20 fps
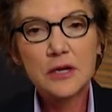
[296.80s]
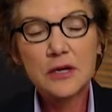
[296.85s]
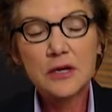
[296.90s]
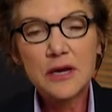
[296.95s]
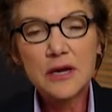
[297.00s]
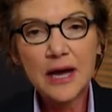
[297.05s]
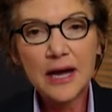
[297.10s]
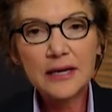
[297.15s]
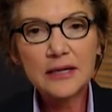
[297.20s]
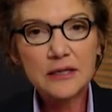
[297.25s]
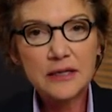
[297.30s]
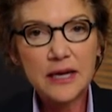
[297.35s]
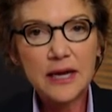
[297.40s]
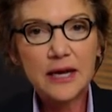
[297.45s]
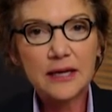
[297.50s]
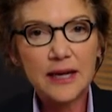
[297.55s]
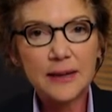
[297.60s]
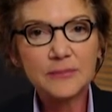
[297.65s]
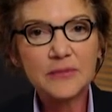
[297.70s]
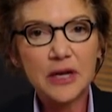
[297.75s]
Not
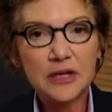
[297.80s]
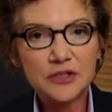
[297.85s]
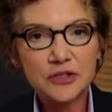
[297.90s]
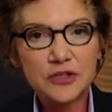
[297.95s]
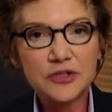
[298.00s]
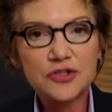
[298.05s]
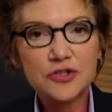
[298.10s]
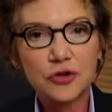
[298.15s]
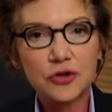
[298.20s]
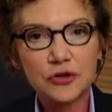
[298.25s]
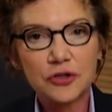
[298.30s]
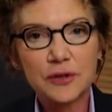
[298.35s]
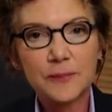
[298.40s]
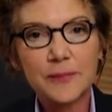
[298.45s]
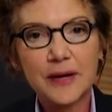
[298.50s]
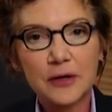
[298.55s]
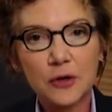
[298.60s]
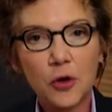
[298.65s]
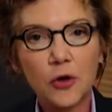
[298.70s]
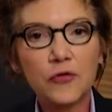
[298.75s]
yet. I'm not concerned
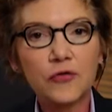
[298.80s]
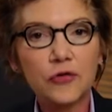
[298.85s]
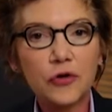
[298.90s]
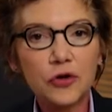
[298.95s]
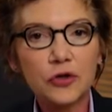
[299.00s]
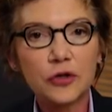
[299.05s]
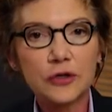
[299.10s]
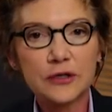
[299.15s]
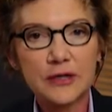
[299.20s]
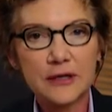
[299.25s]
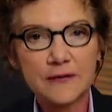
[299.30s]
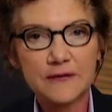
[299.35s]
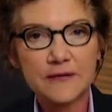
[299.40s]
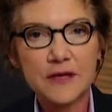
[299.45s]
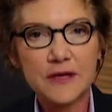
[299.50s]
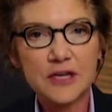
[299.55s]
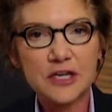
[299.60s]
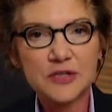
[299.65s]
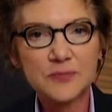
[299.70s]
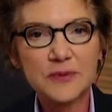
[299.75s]
about overcooking
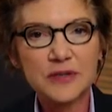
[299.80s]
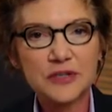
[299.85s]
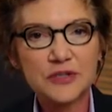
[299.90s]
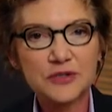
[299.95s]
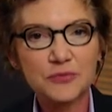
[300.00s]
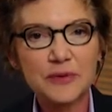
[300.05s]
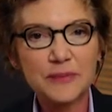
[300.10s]
things because